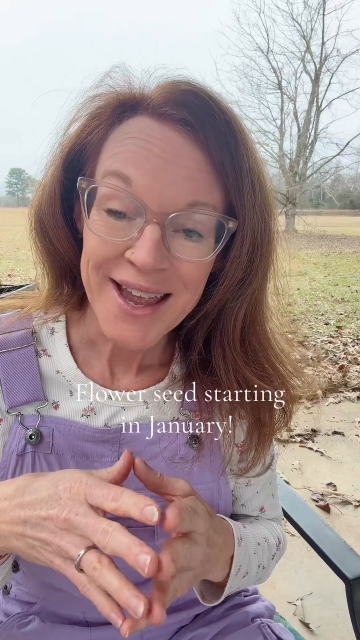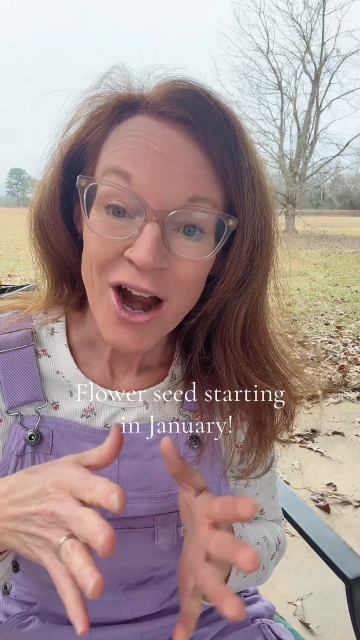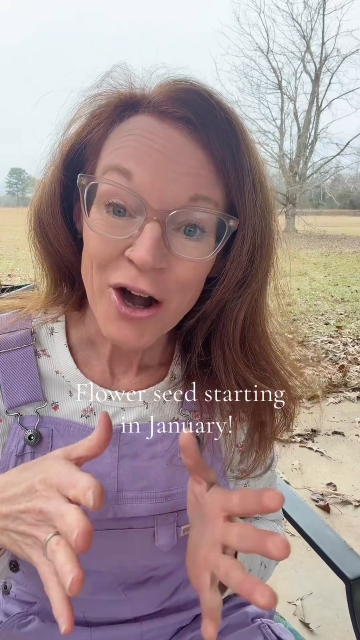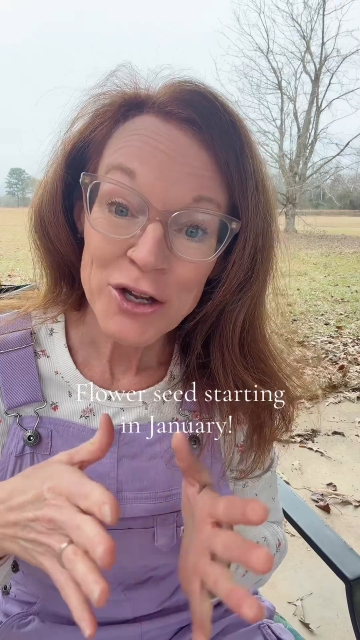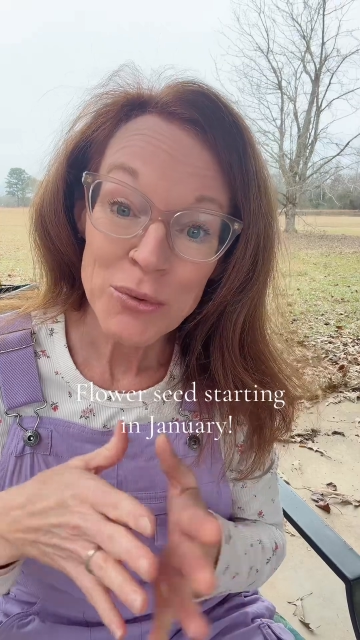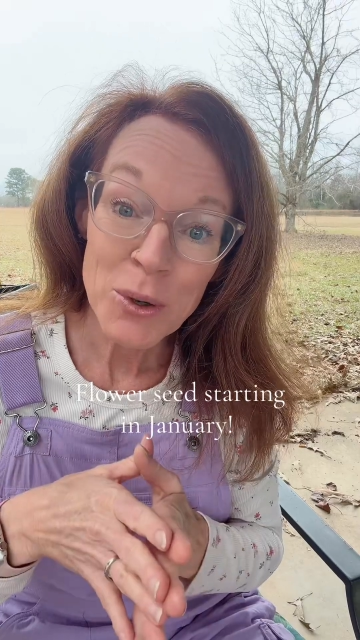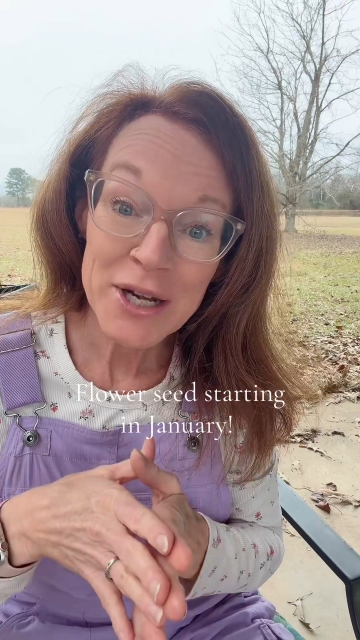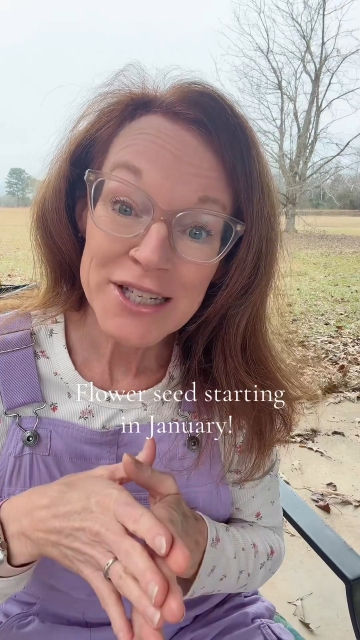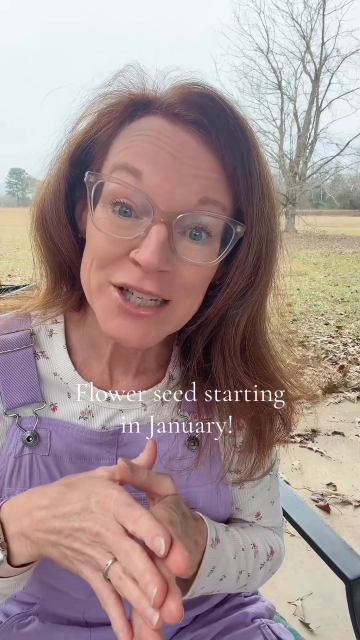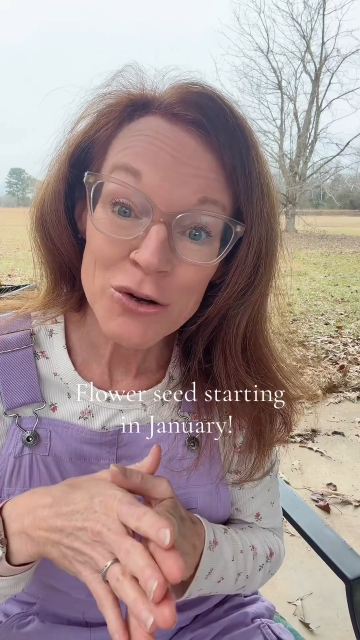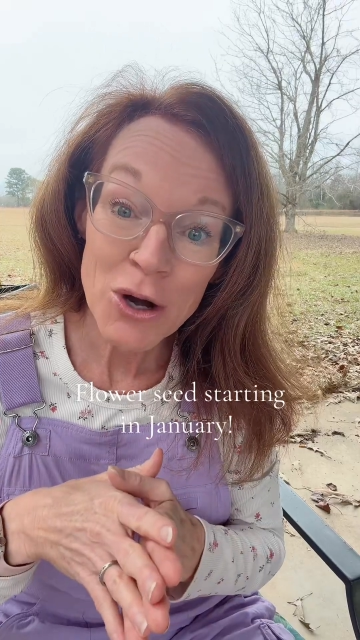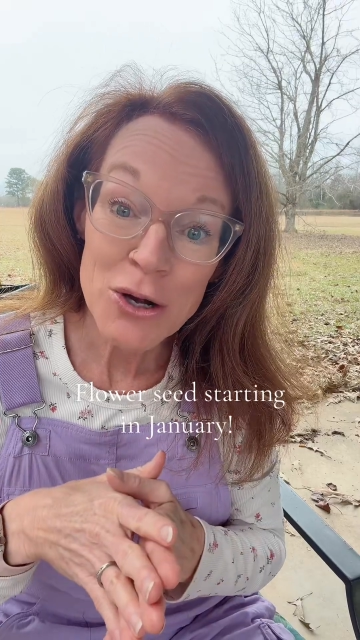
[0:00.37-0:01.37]
Are you wanting to
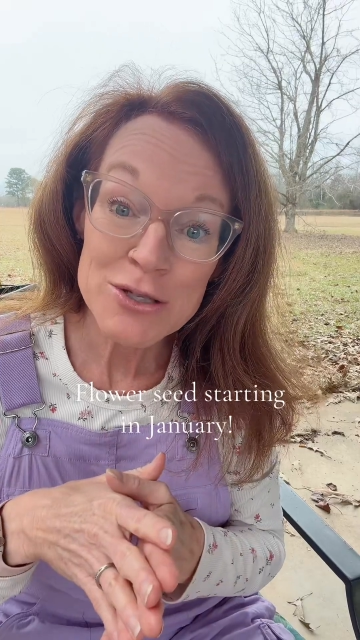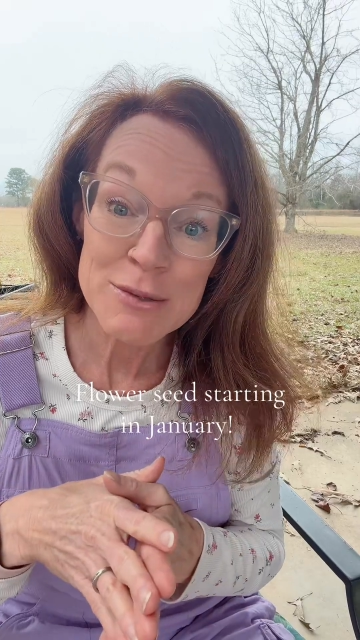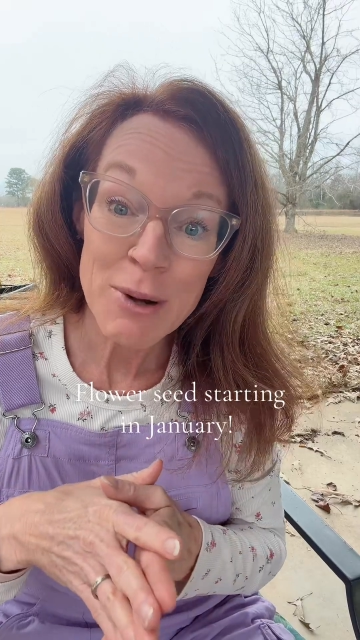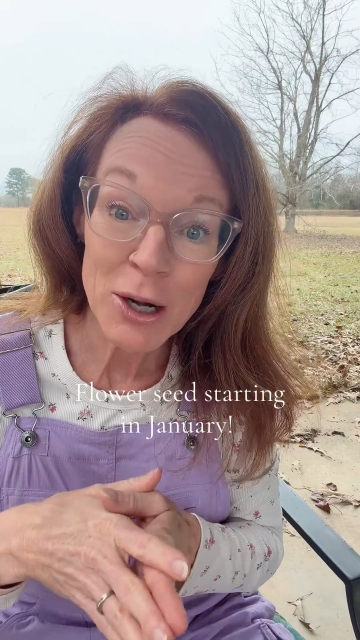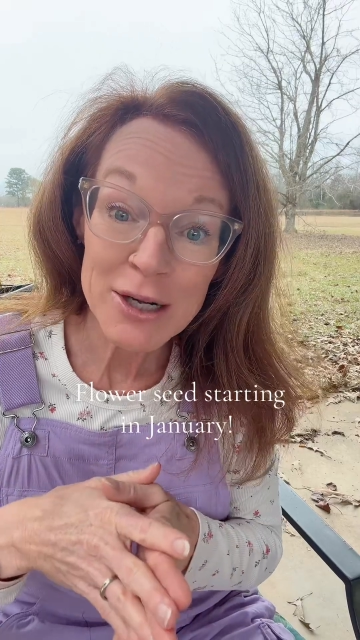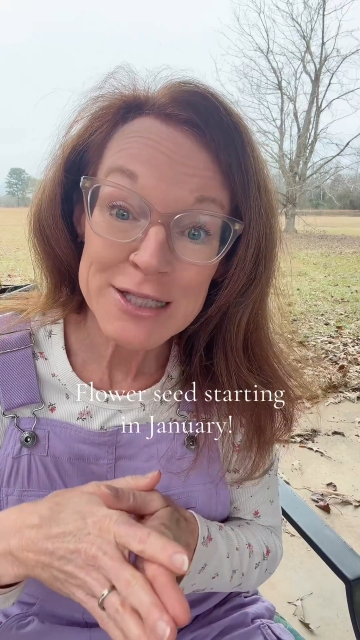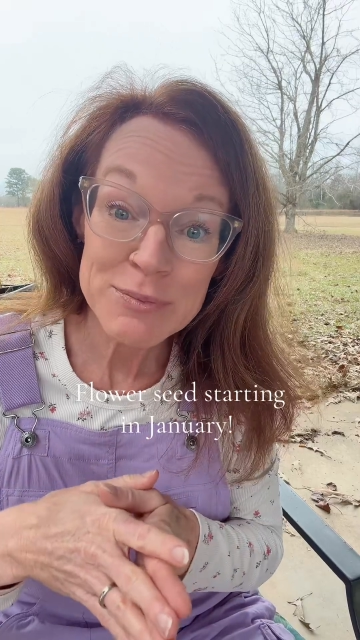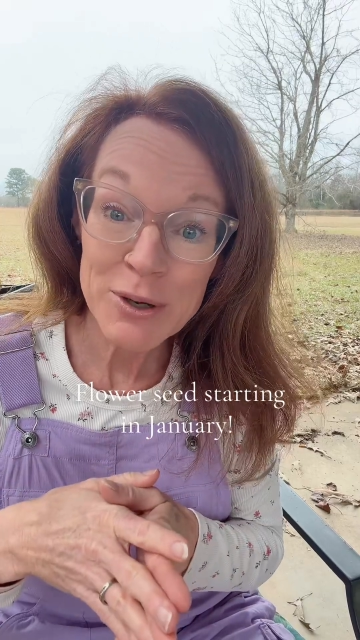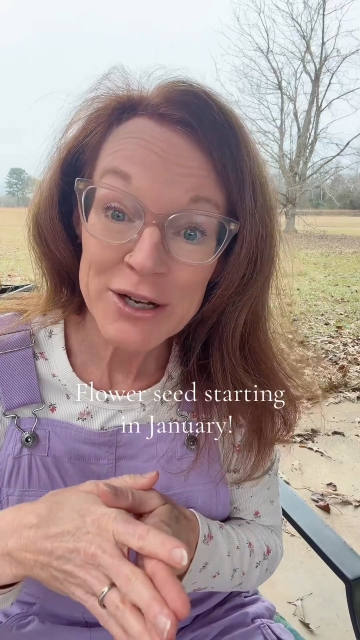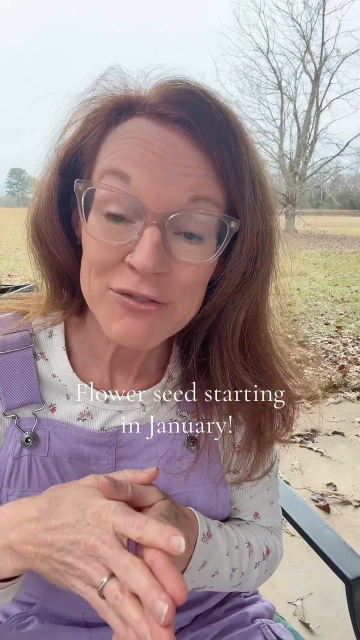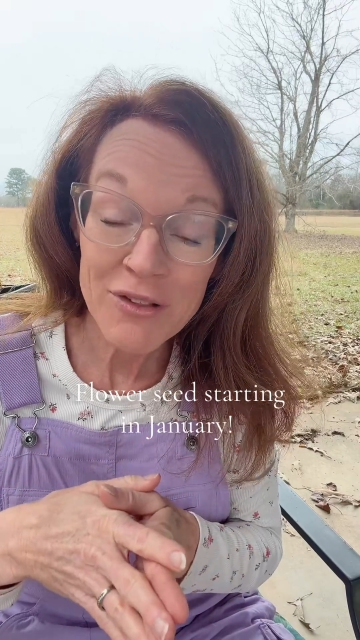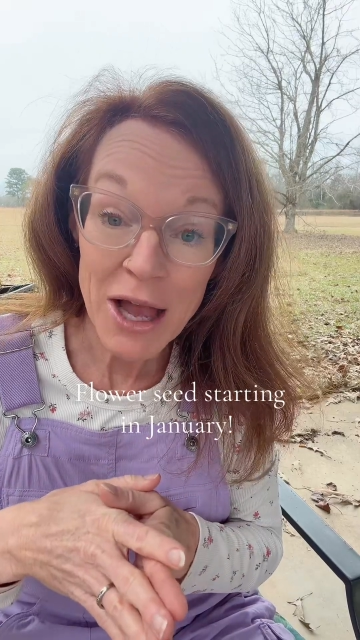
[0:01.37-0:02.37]
grow some early
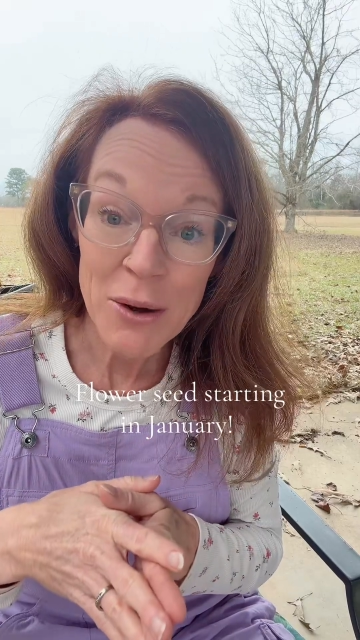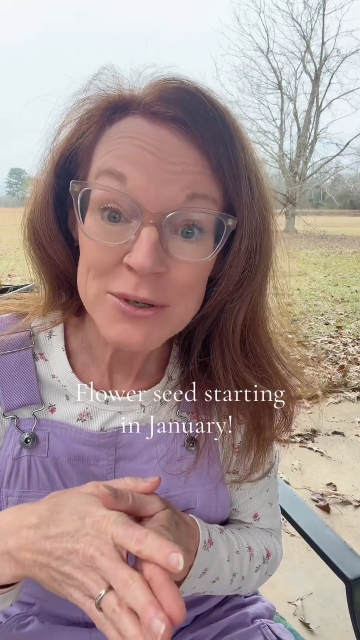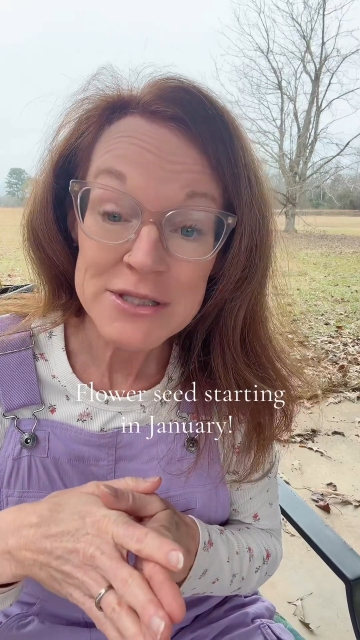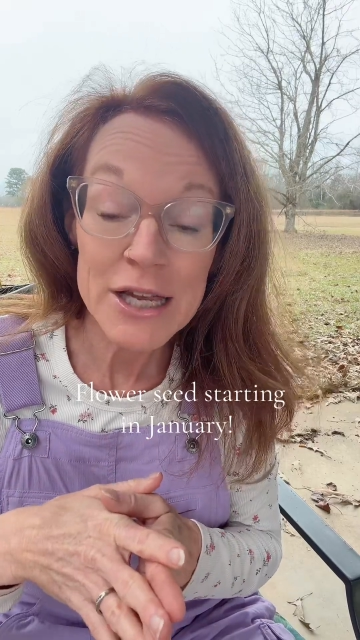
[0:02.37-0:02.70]
spring flowers